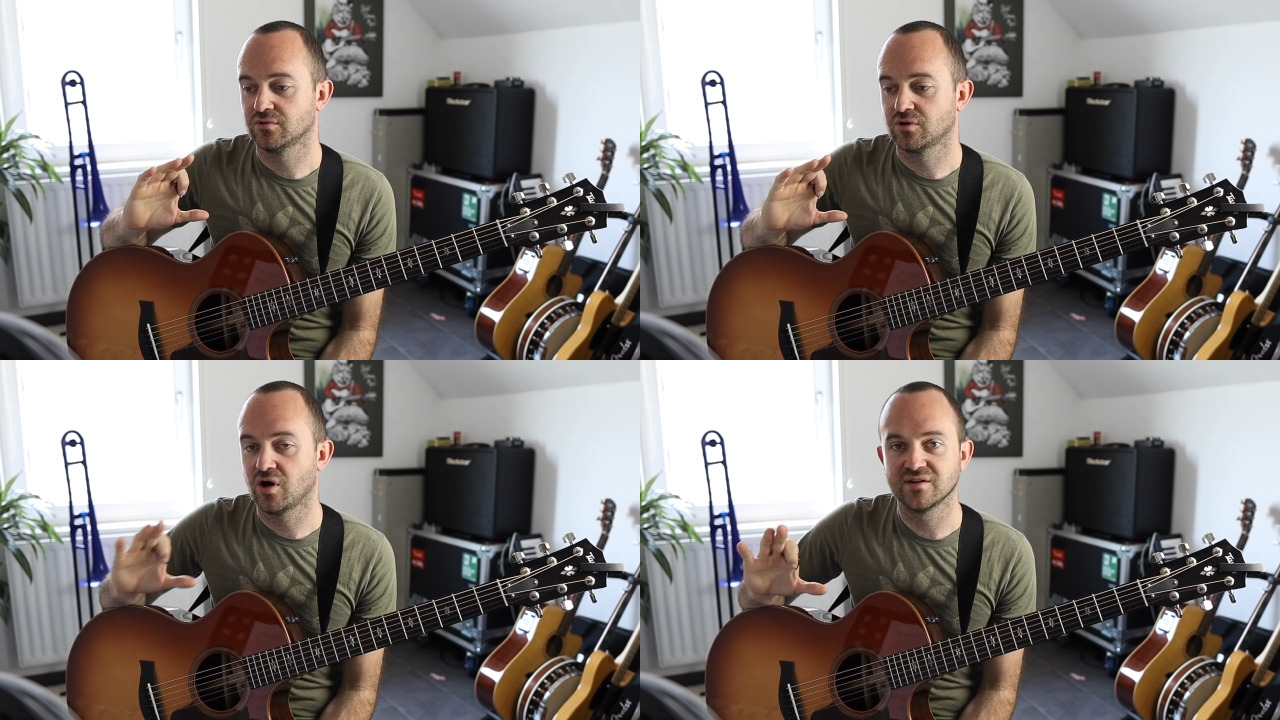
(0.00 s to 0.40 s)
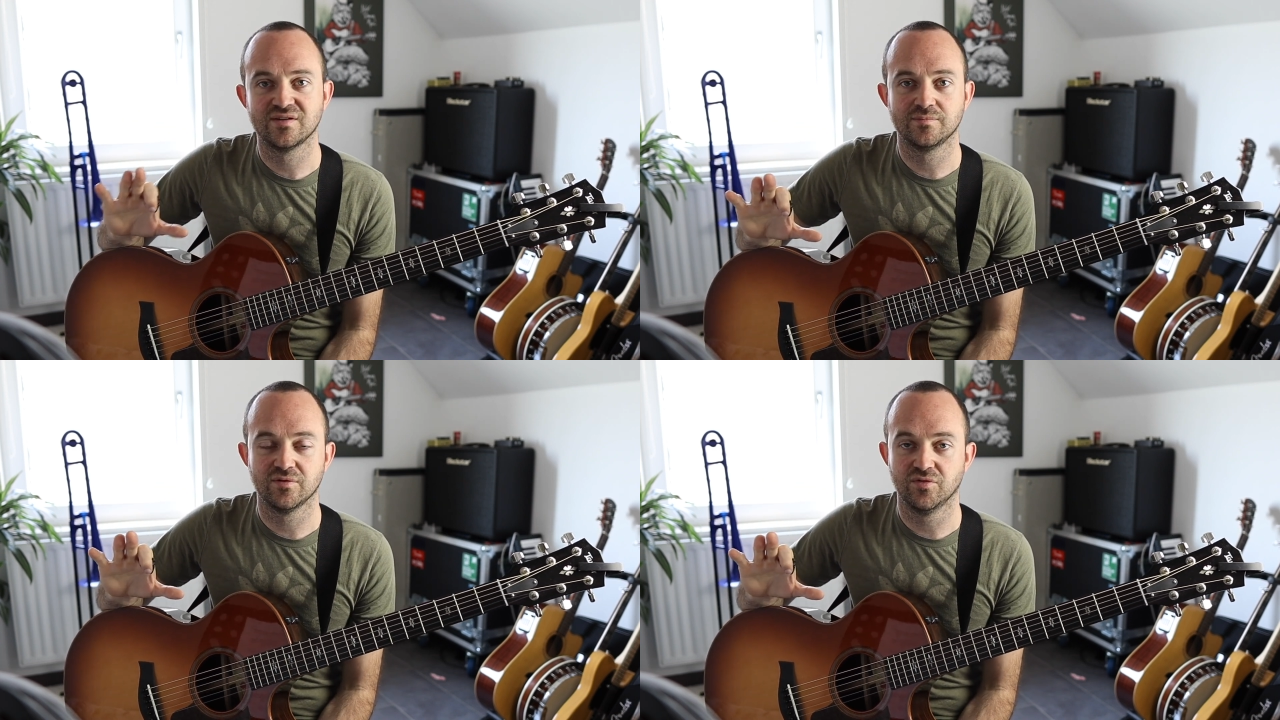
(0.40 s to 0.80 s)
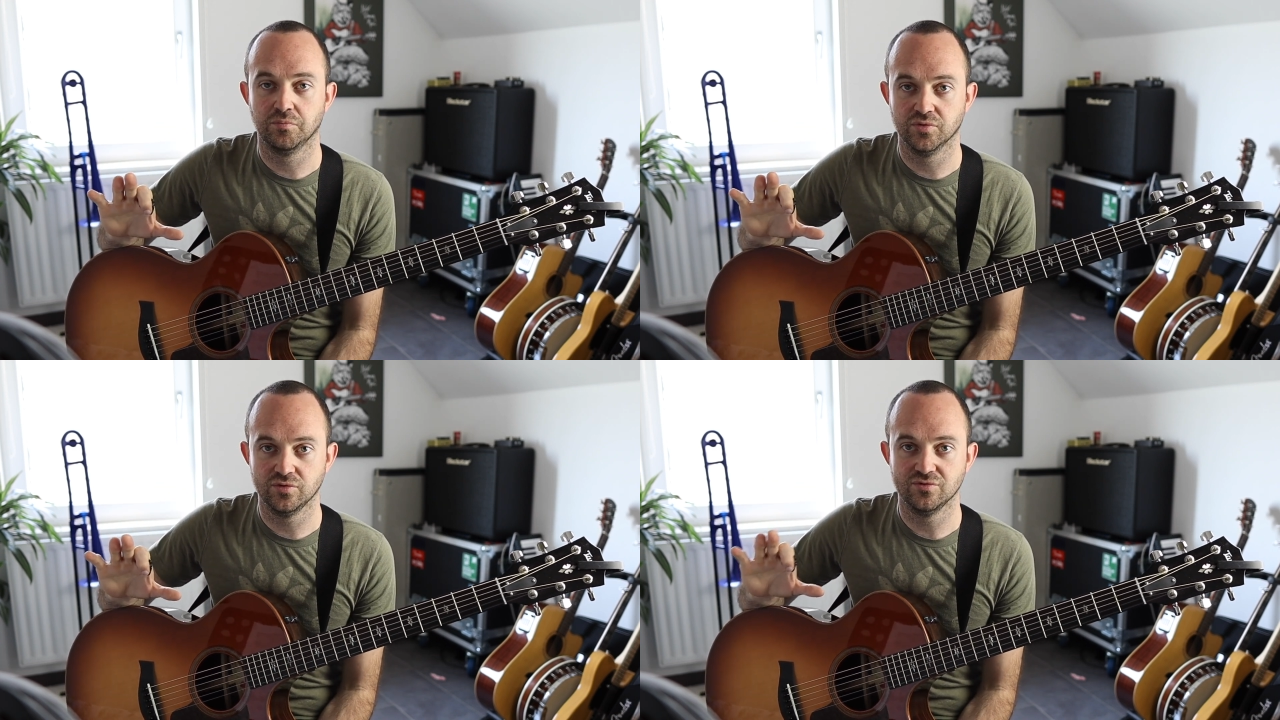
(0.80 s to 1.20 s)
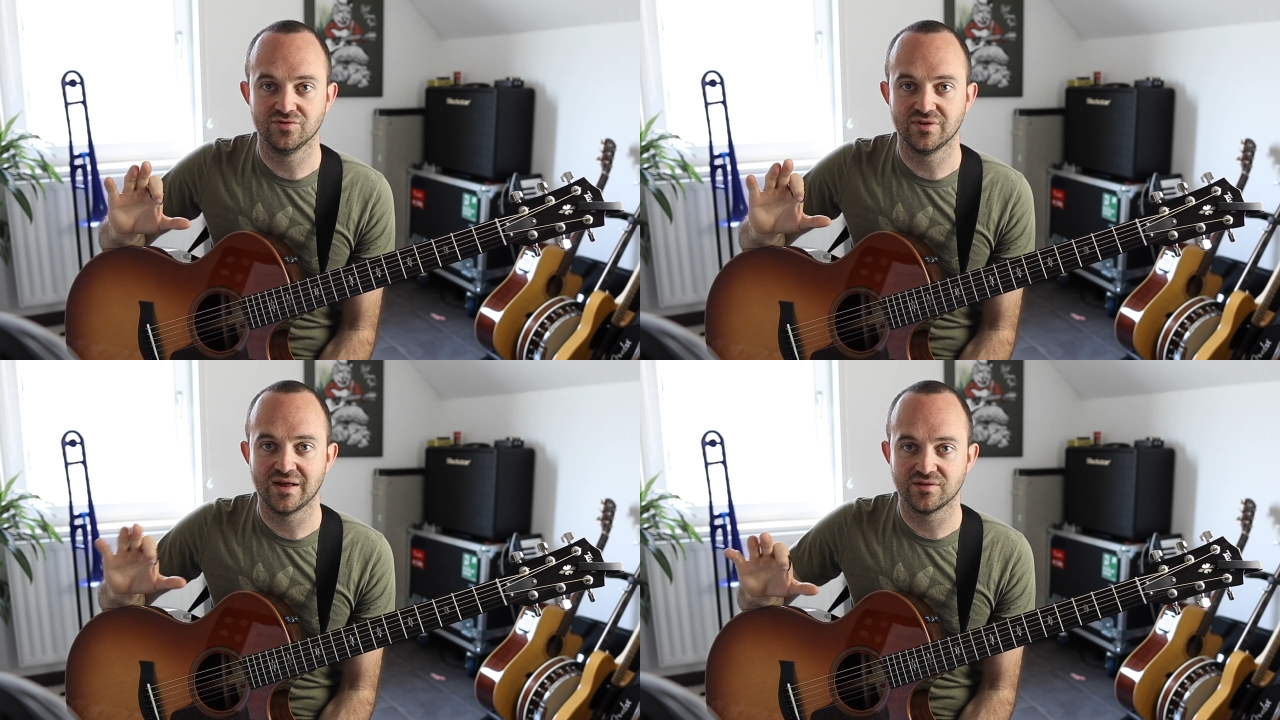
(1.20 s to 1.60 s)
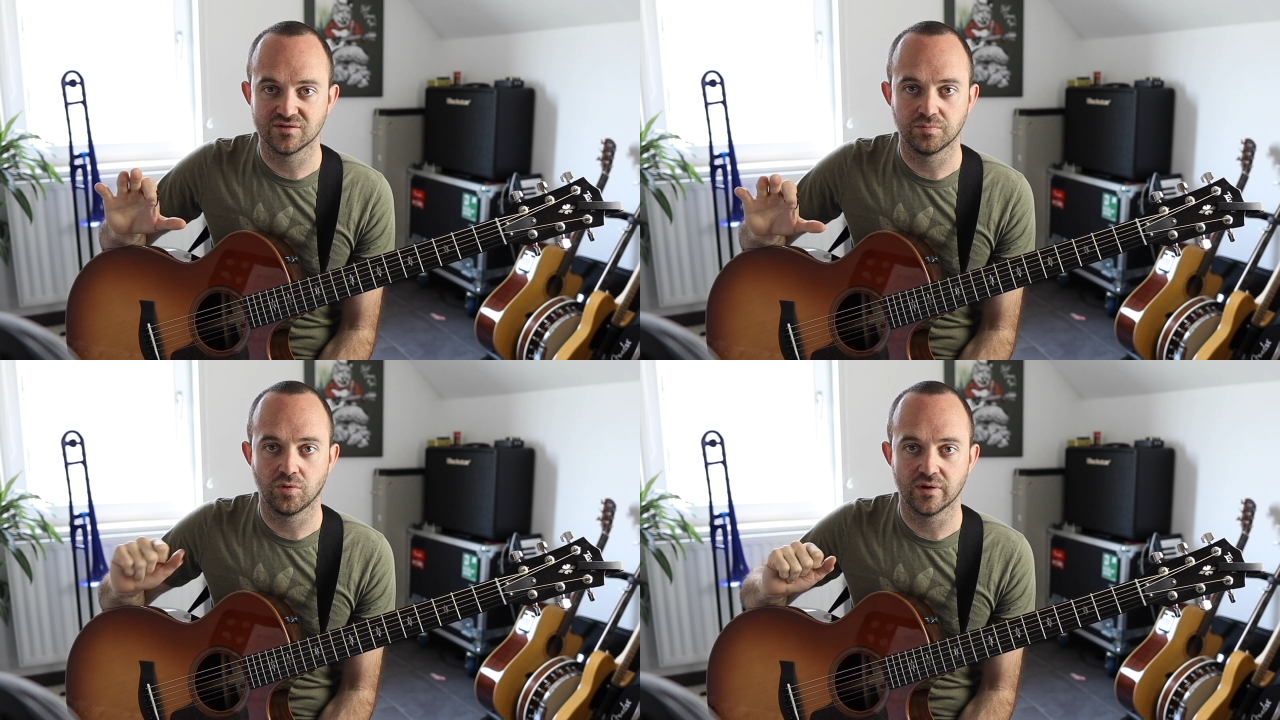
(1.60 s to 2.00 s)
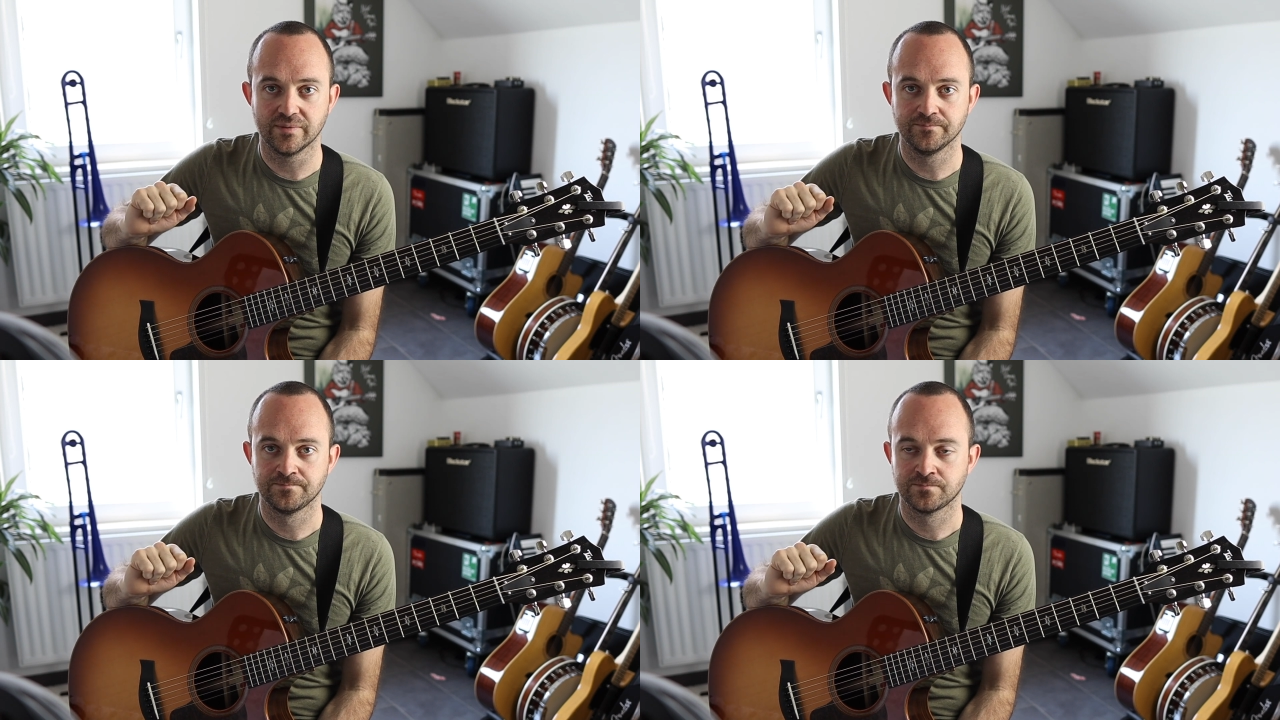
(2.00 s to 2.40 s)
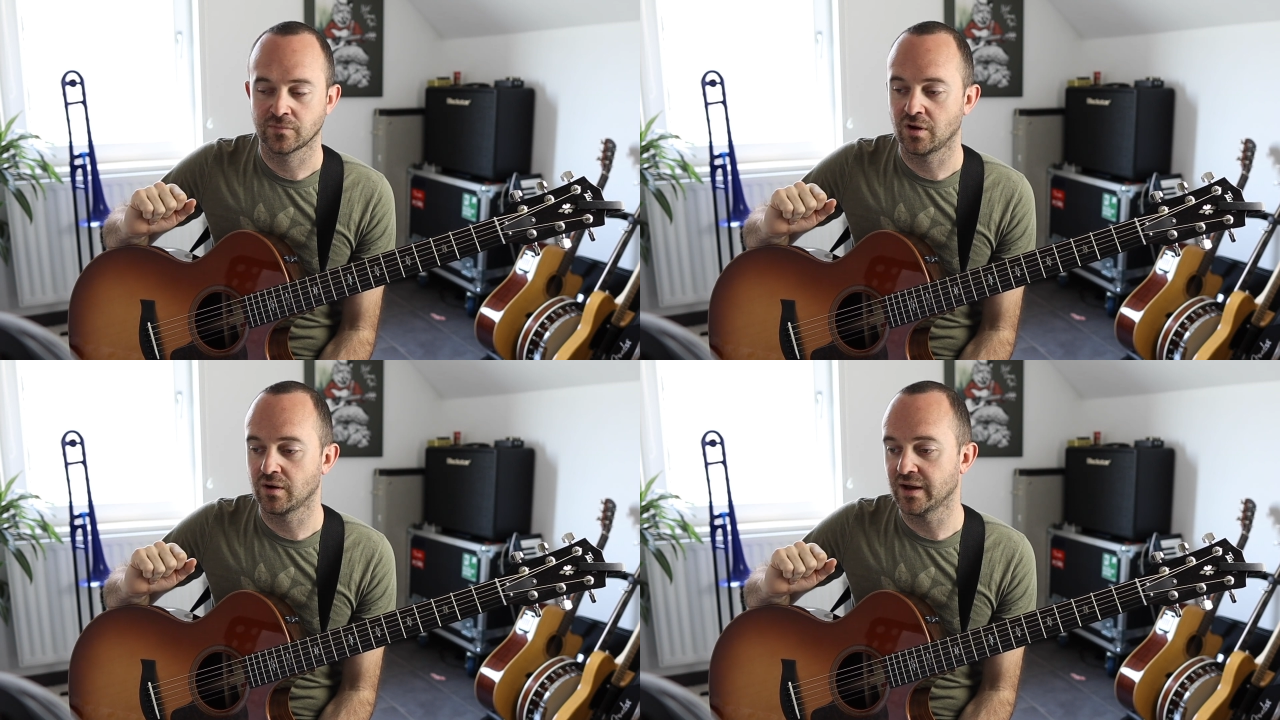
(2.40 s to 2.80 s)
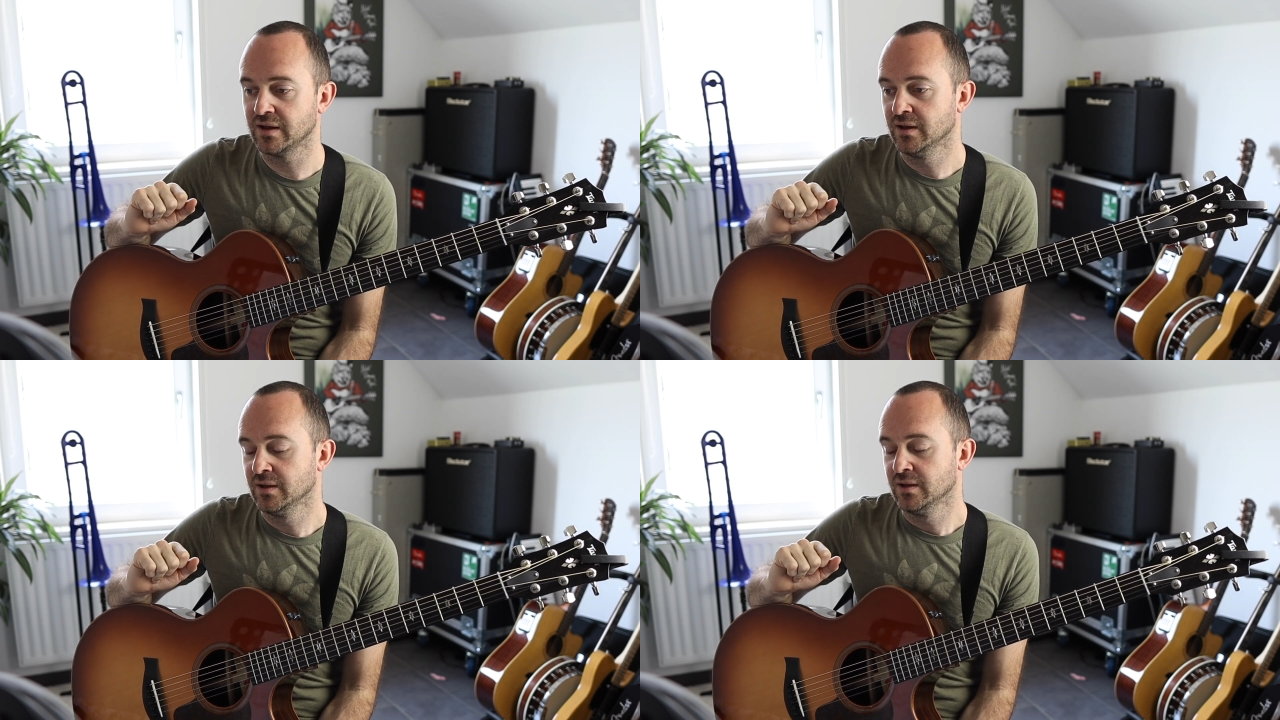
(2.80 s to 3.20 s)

concept of the blues at this point. All right.